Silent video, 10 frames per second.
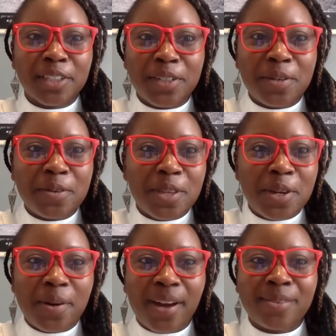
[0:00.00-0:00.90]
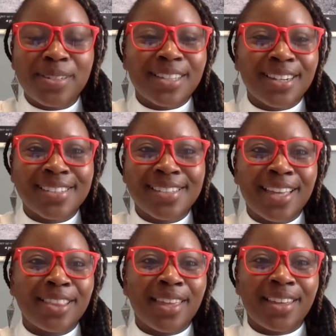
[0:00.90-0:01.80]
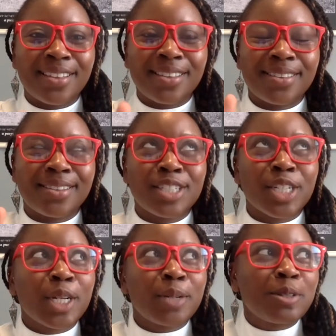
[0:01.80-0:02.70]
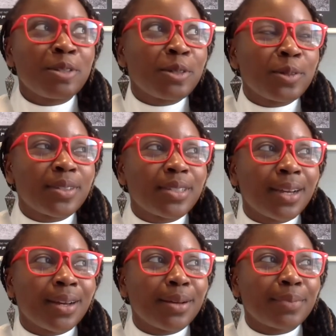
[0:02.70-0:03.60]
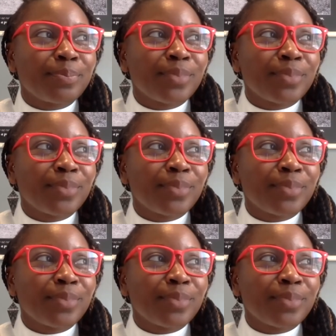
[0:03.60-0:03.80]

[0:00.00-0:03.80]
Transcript: agree with you. I was going to say that the term you used, um,